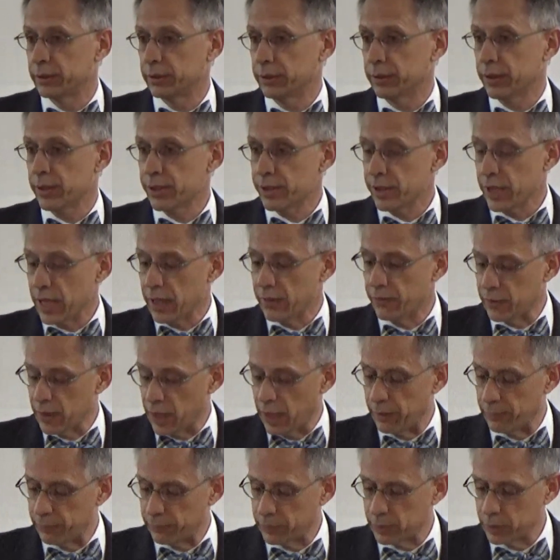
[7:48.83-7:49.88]
to save
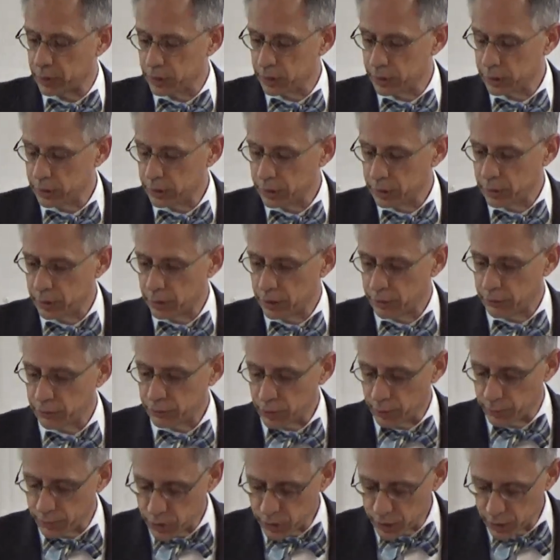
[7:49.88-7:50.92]
them
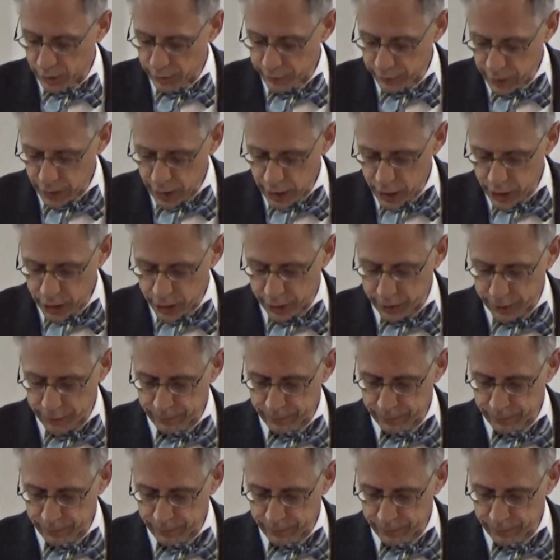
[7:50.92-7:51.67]
from starvation.